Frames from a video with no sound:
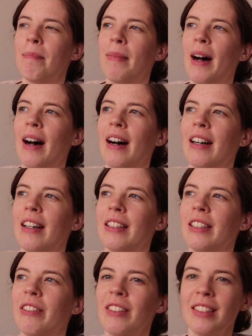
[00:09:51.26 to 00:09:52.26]

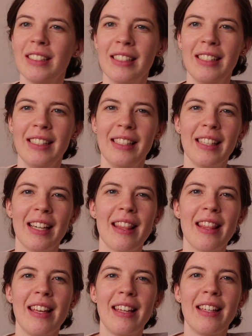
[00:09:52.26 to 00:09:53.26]
But honestly, I
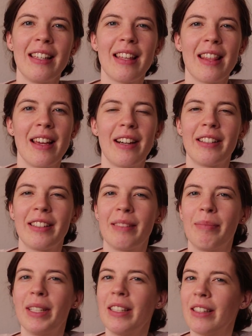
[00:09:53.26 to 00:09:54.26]
think there is
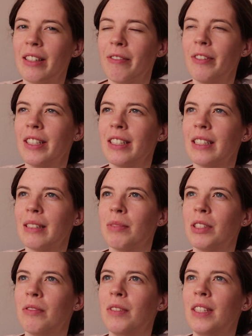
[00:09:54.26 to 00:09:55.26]
a big difference
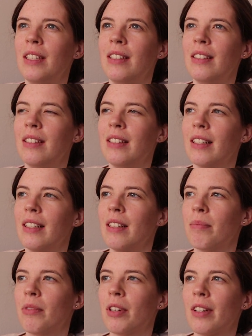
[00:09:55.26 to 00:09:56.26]
between
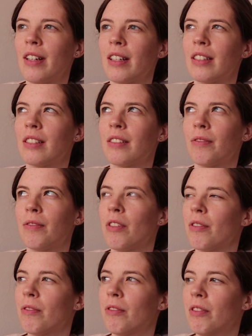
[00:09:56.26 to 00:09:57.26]
getting a product
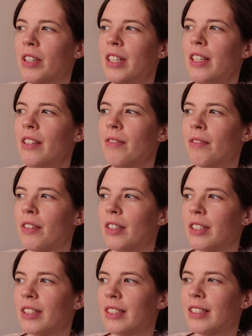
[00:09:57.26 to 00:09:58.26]
for free
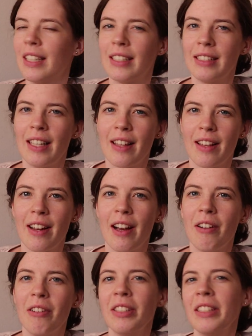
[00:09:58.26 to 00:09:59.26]
for testing it
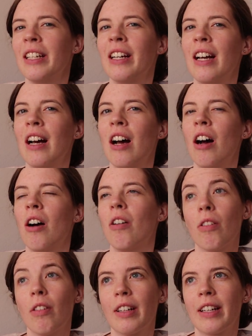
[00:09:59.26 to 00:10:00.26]
out
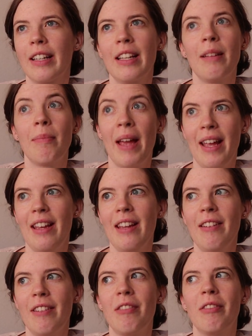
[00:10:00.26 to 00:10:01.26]
or getting
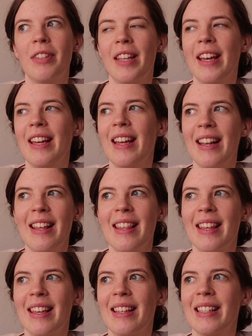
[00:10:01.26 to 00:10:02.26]
paid to say
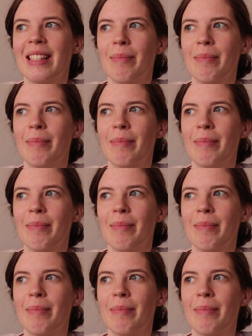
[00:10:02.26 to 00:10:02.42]
anything